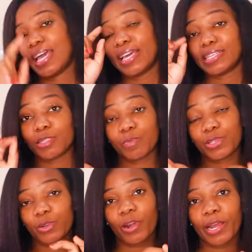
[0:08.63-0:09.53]

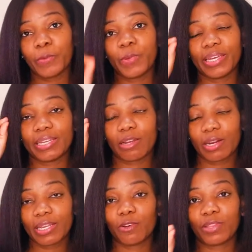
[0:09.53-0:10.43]
subscribe and
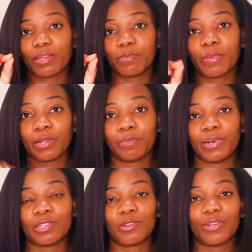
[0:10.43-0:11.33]
click on that bell
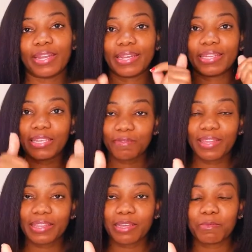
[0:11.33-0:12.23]
button and give
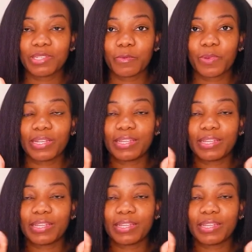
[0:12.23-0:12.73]
that thumbs up at